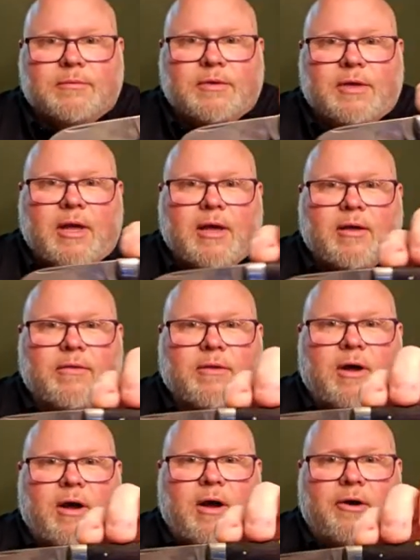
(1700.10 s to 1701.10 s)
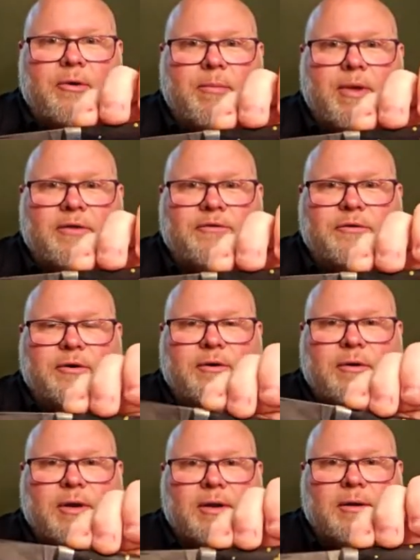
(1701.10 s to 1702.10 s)
Yeah, the Otter
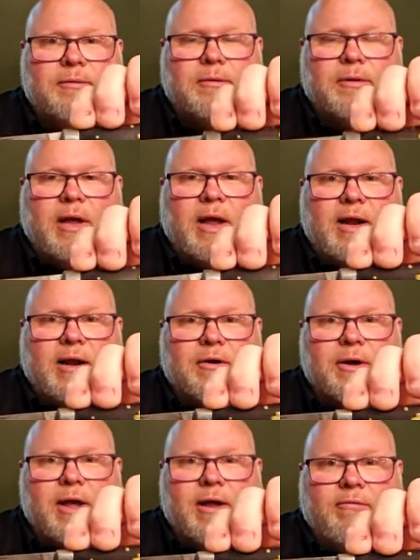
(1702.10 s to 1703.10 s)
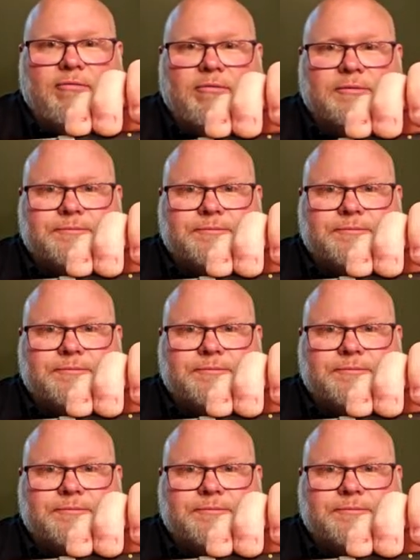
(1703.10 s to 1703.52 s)
Messer anchor knife.